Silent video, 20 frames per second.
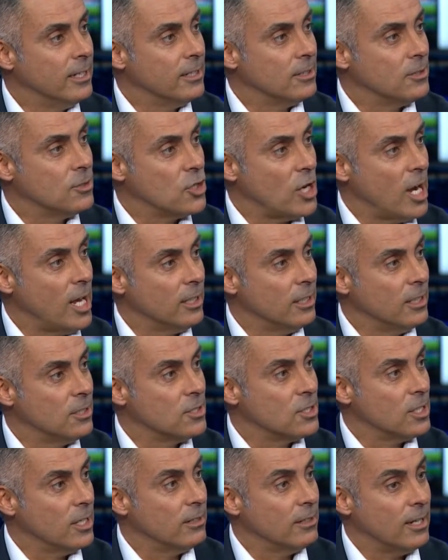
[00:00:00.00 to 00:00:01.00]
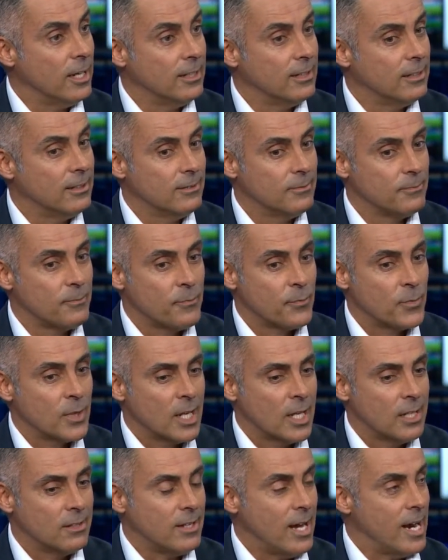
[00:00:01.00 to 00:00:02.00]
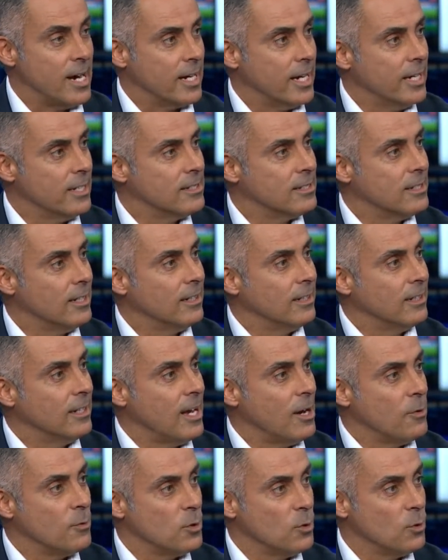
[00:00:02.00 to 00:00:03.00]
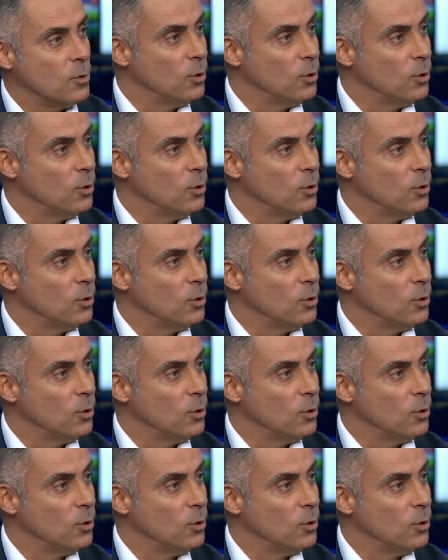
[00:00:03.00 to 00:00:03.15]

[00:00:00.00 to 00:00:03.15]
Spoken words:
challenge and targets, and now you go